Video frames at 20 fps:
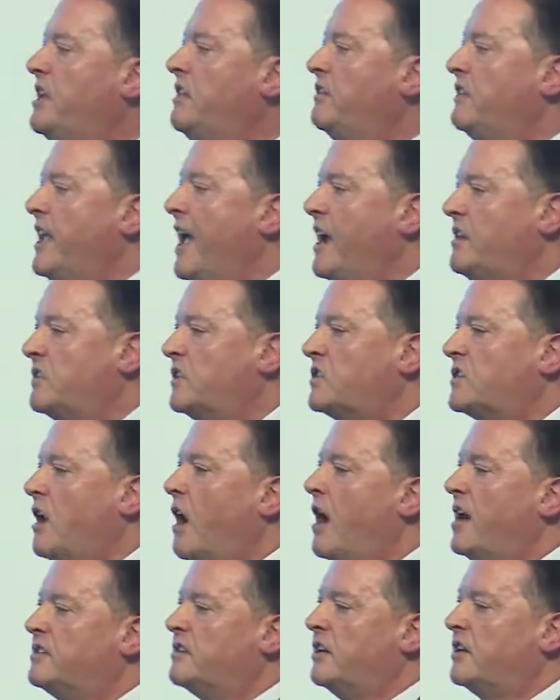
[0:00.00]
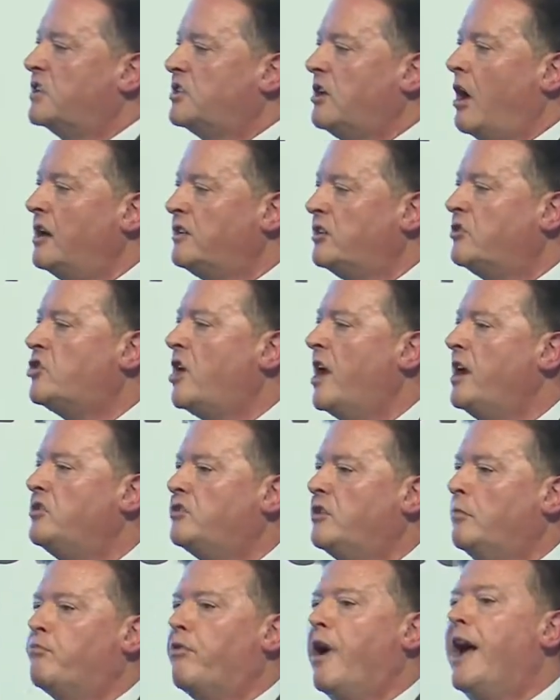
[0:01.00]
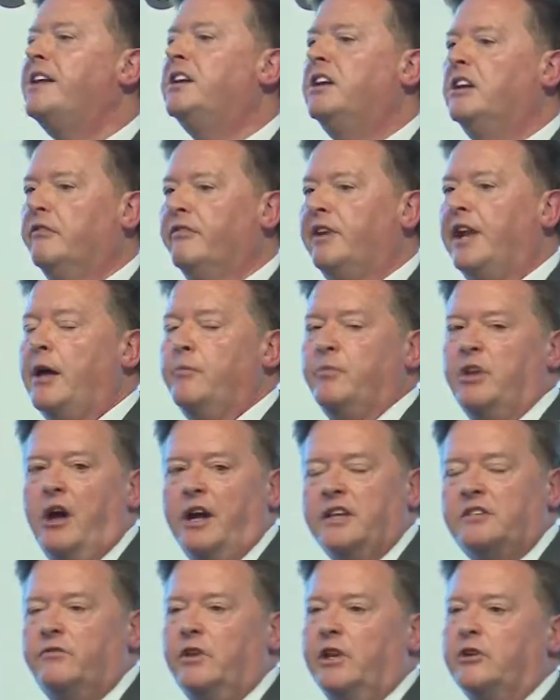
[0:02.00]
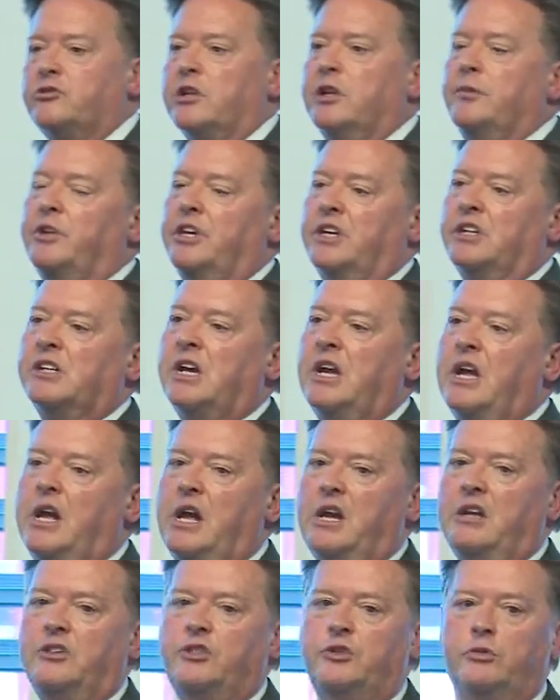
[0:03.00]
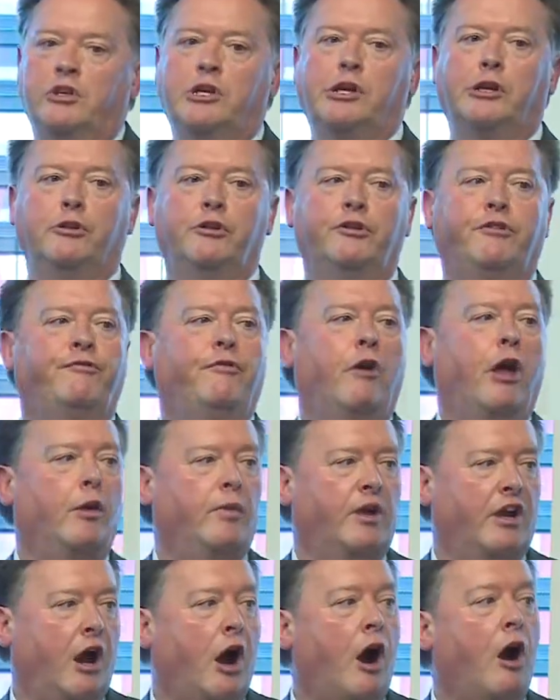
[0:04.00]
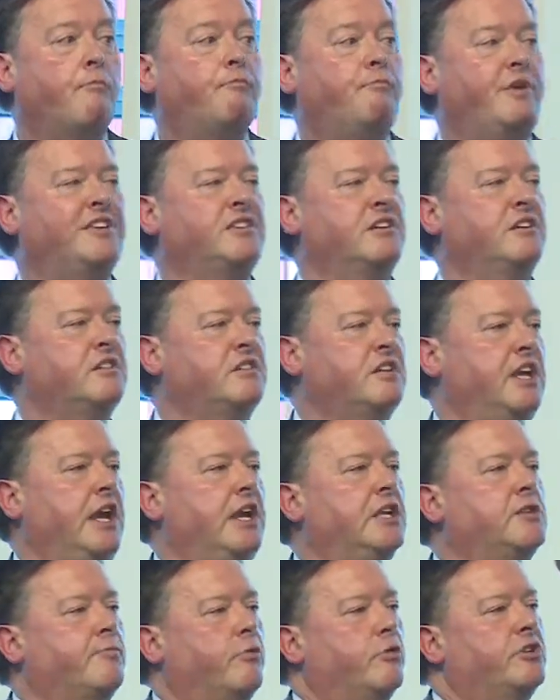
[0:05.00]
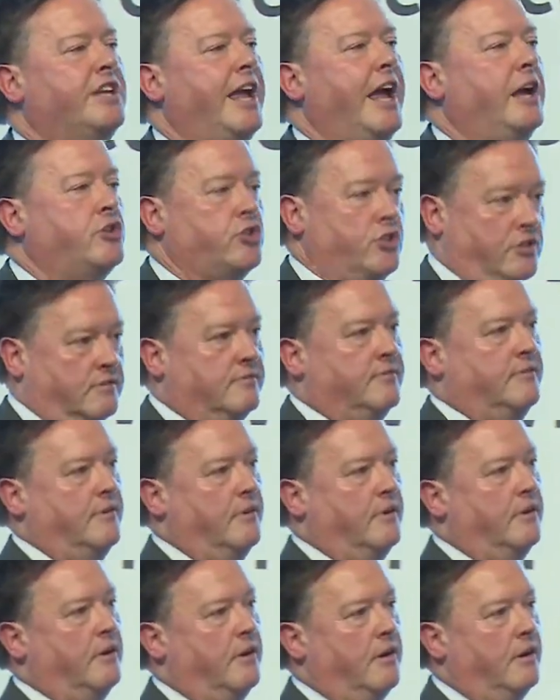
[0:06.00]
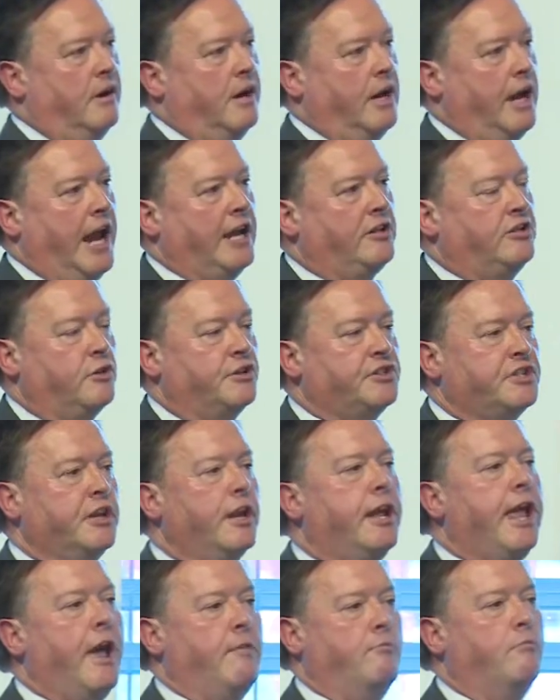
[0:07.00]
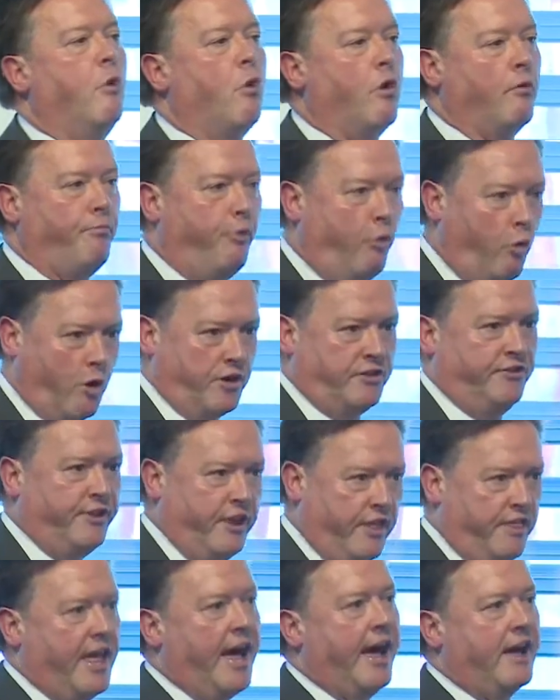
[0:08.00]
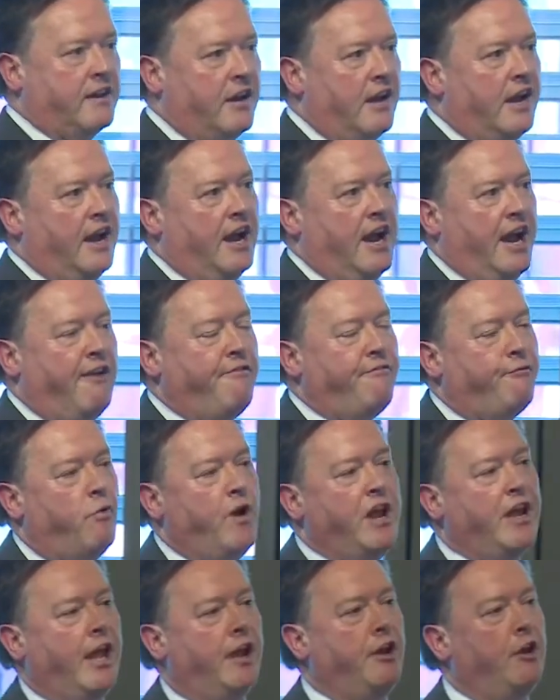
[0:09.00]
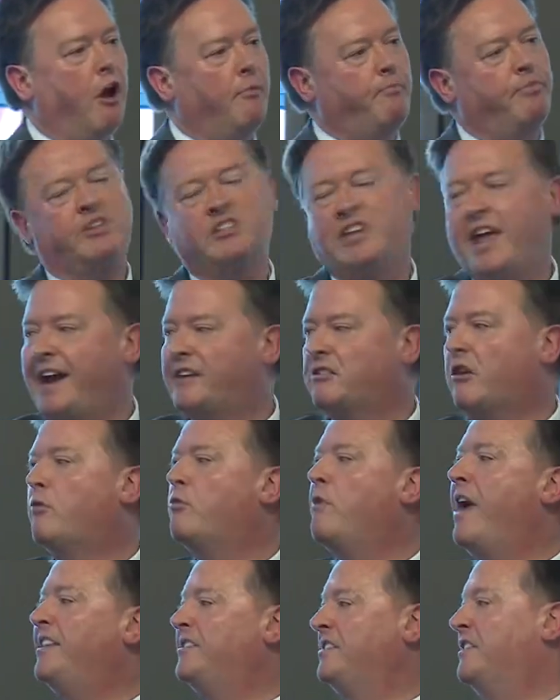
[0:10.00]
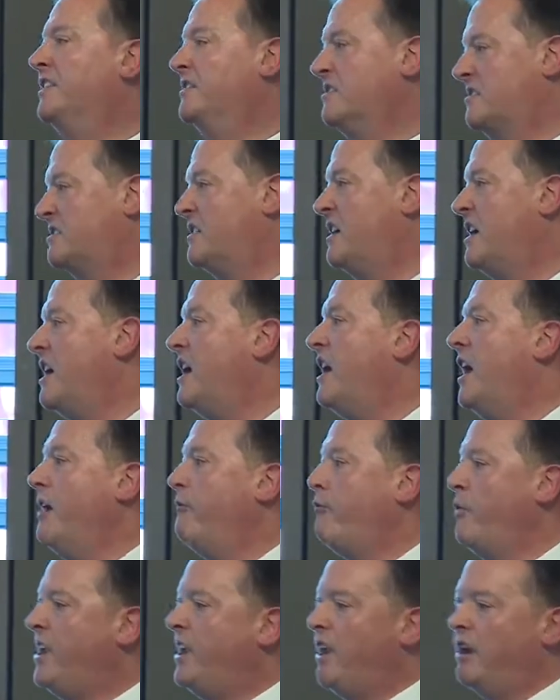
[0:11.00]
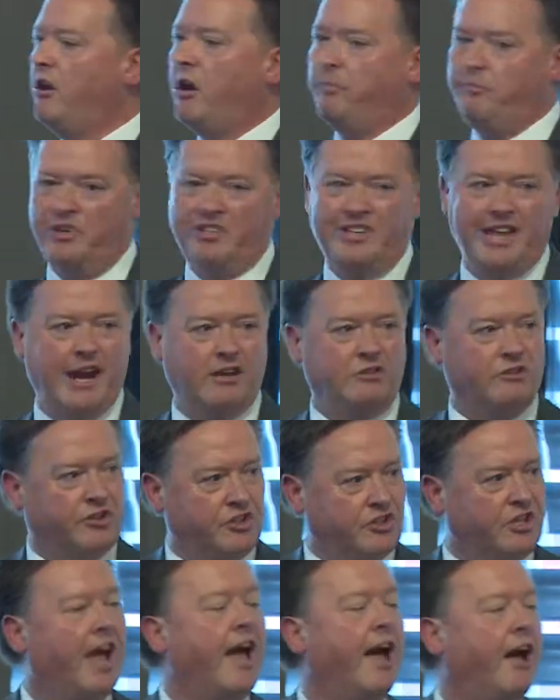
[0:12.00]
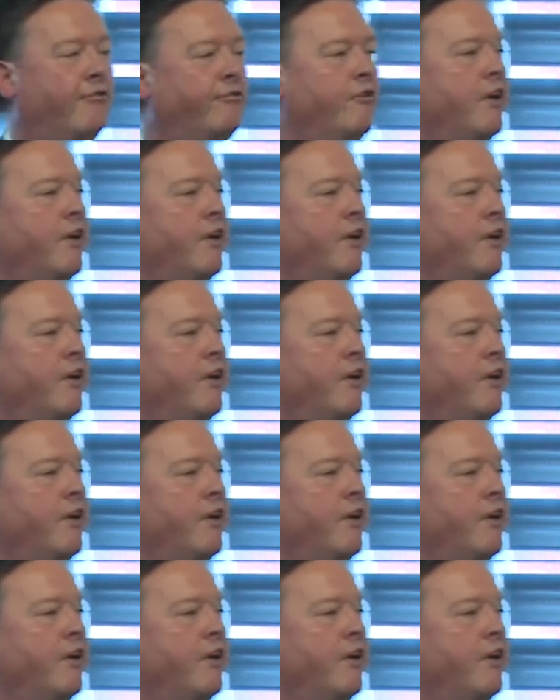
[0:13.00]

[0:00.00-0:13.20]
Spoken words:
exercise, I decided to change the branding of Allambie Heights Village Limited to include the following. Our business is protection. It doesn't get more important than that. If we cannot protect our residents, if we cannot protect our staff,